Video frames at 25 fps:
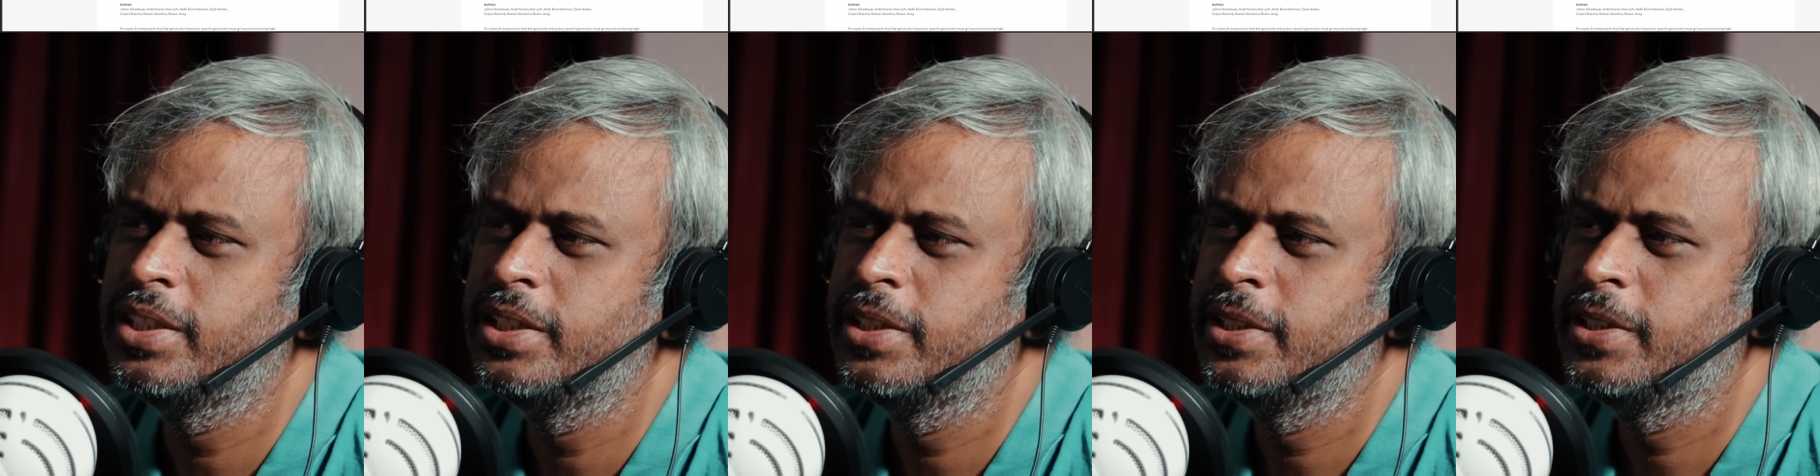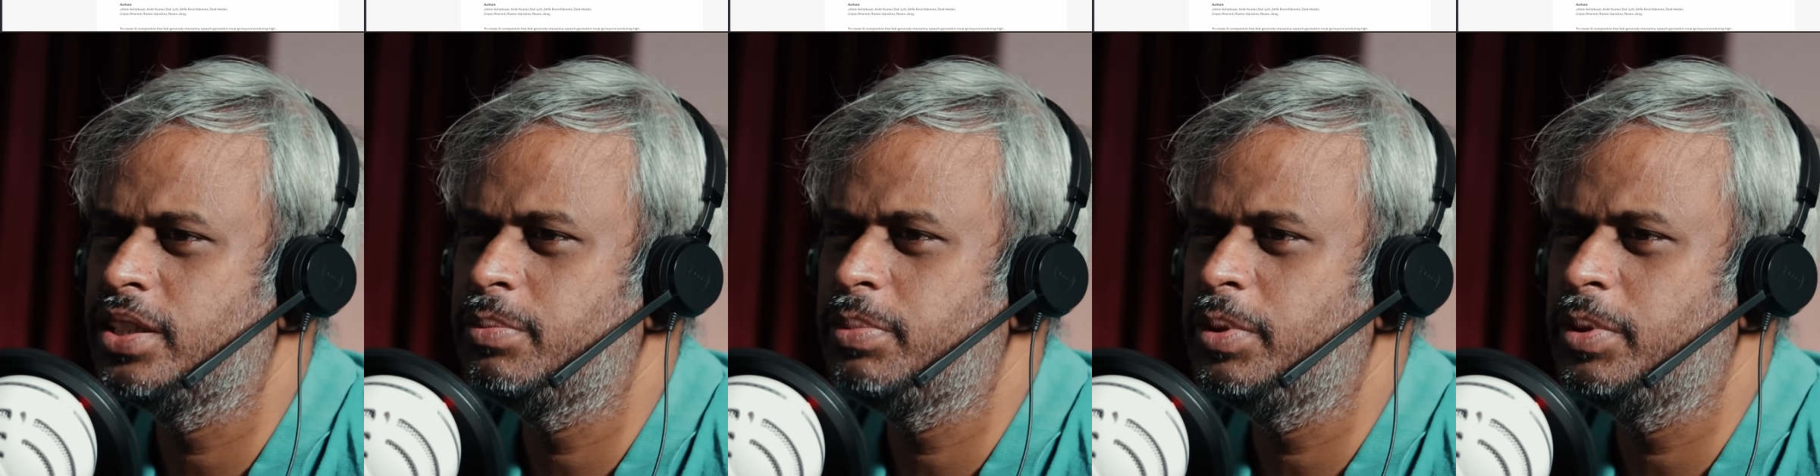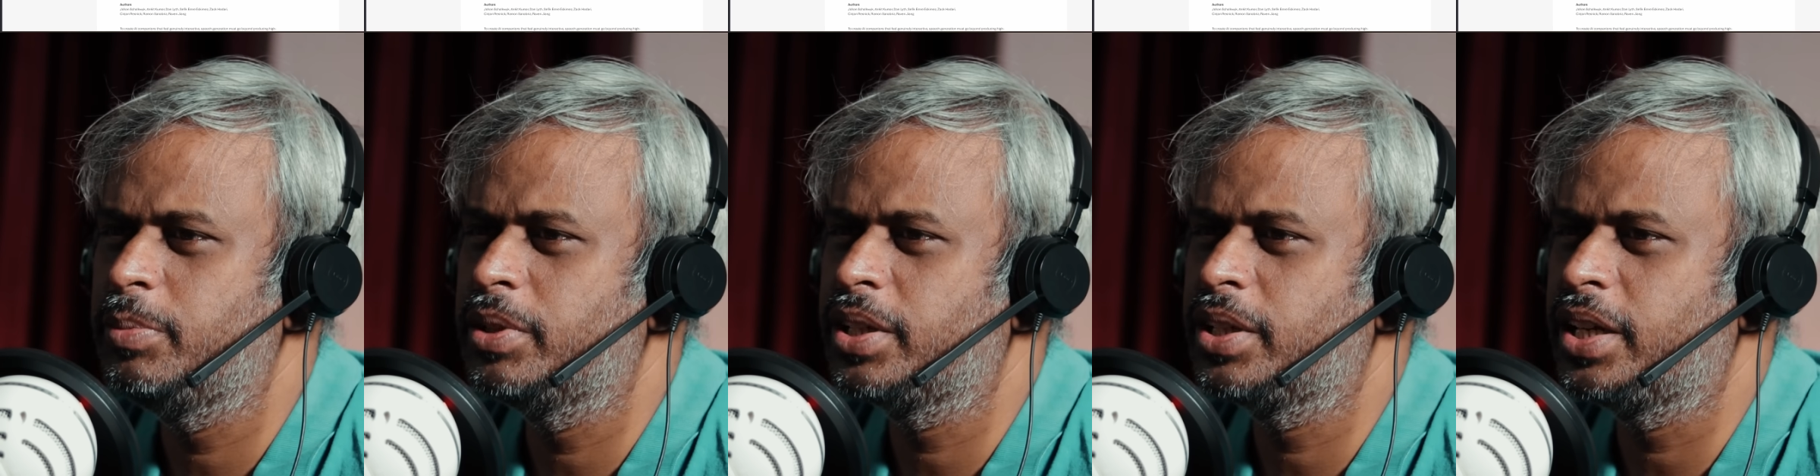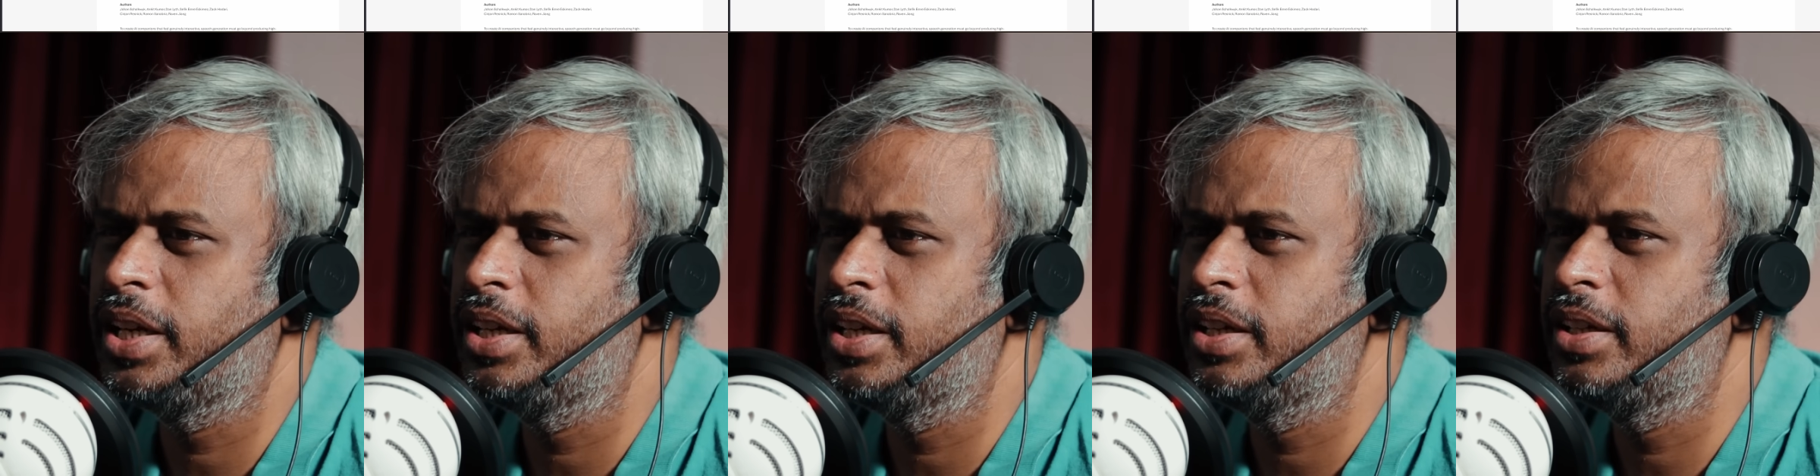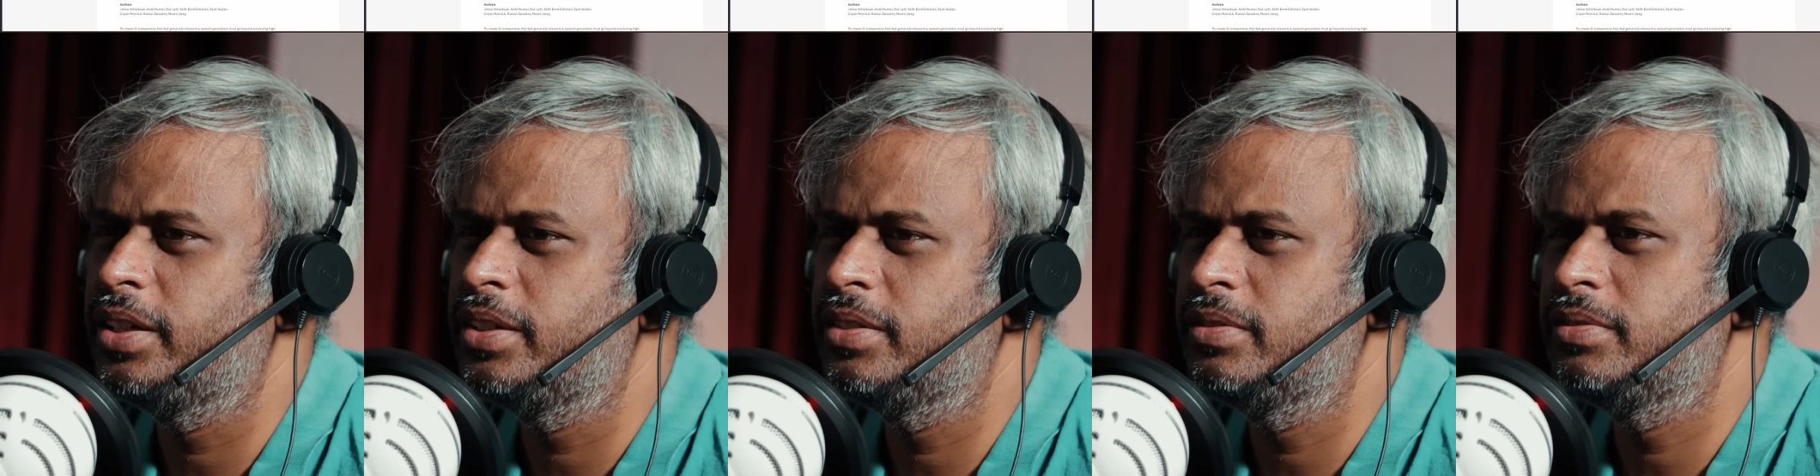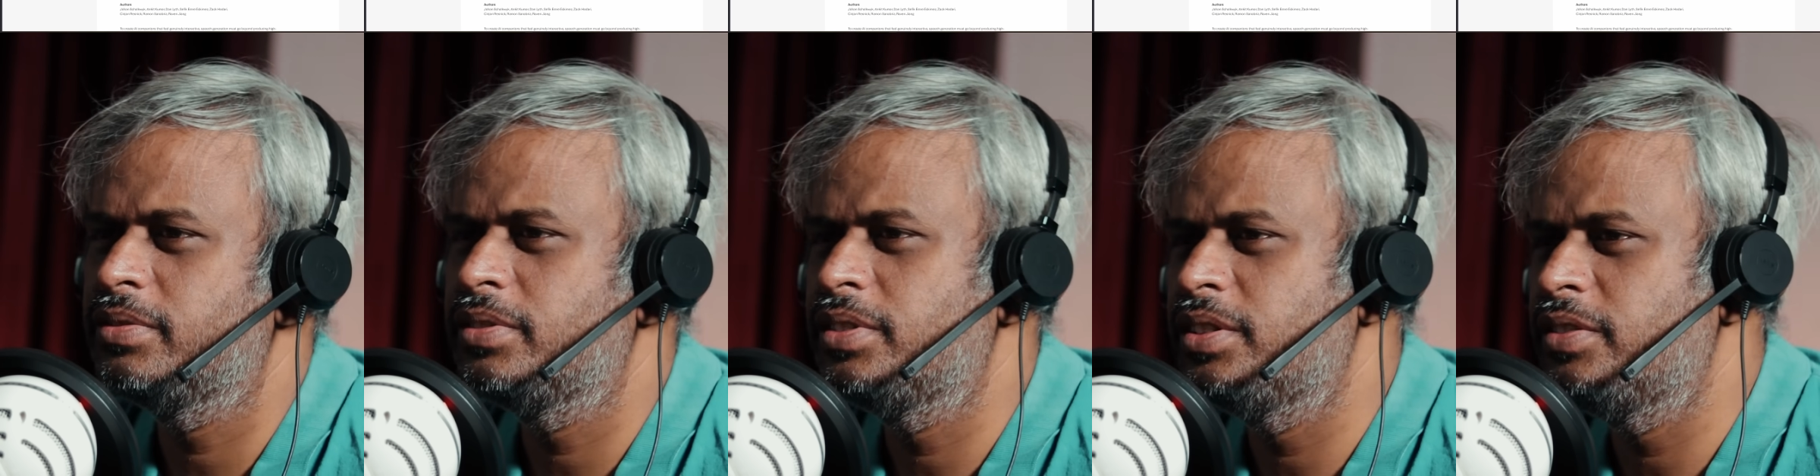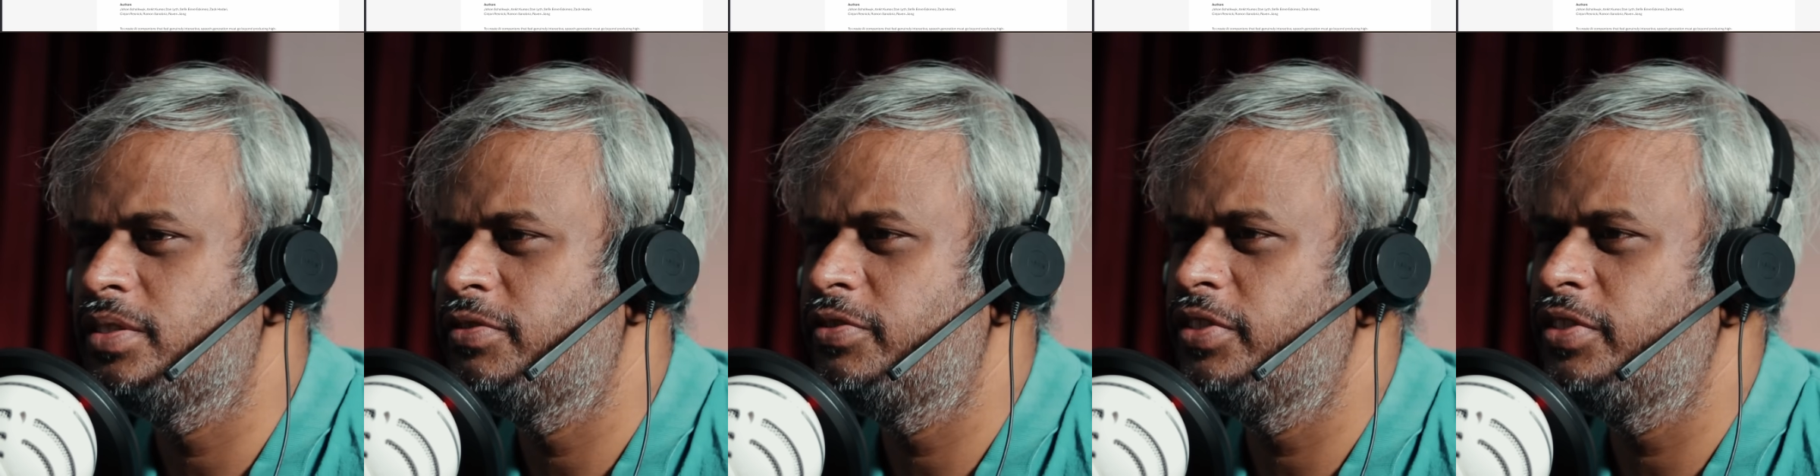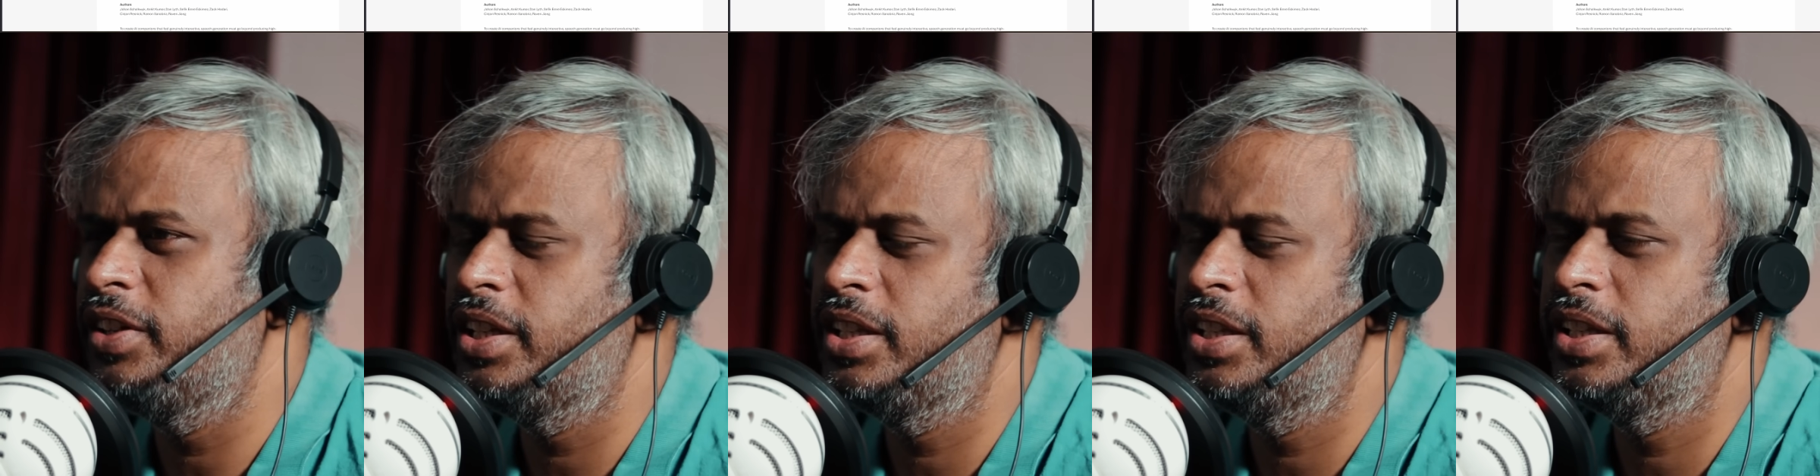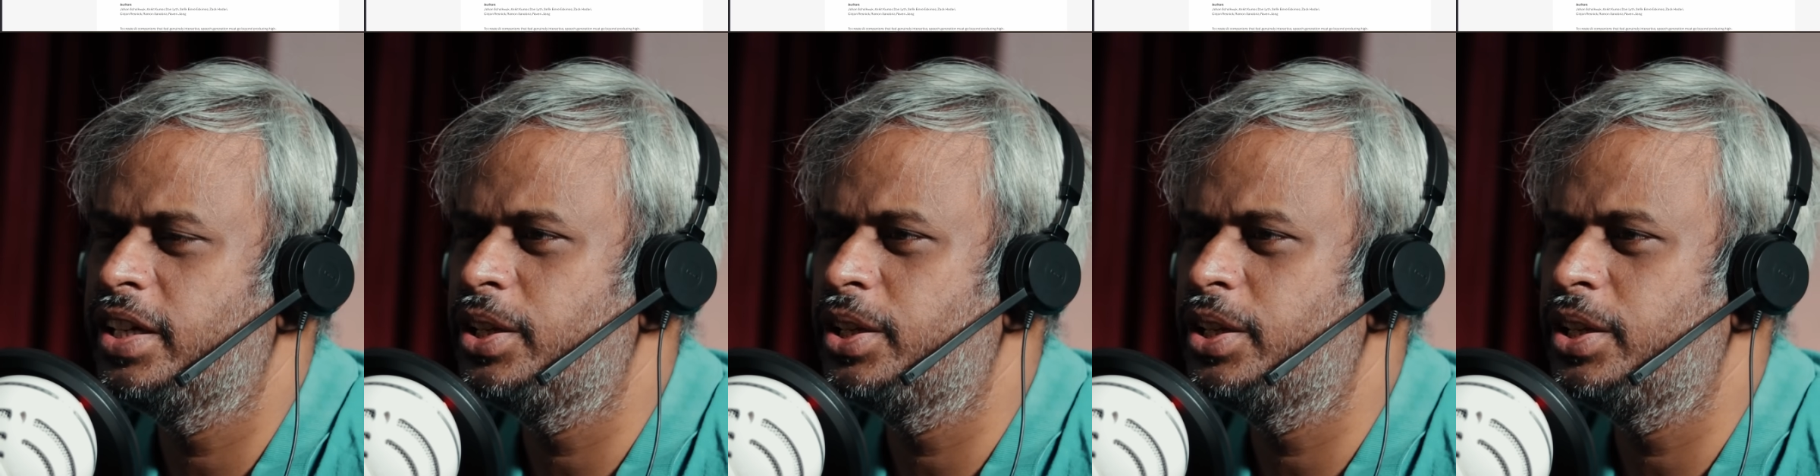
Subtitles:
So that people can feel